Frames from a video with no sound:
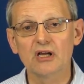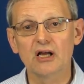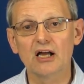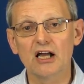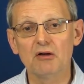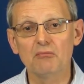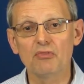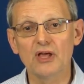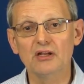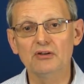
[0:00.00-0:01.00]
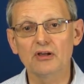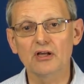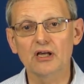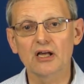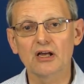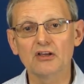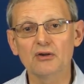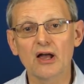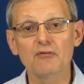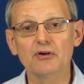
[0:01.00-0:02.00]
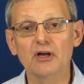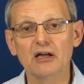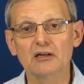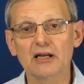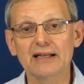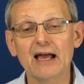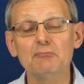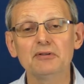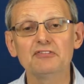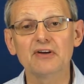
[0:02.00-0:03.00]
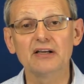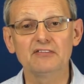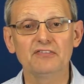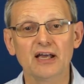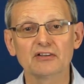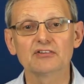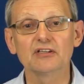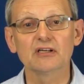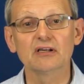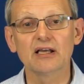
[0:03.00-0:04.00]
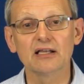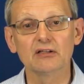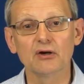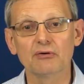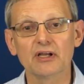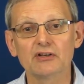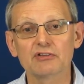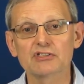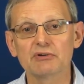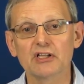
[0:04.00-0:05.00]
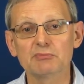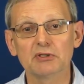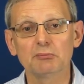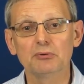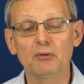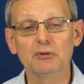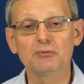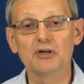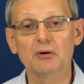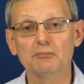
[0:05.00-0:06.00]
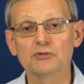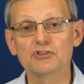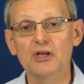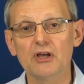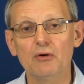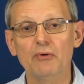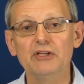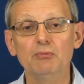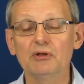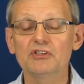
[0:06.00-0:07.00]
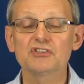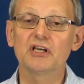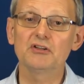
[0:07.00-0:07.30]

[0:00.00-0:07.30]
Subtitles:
Then you have an amplified effect in lowering interest rates. But the problem comes when you want to send a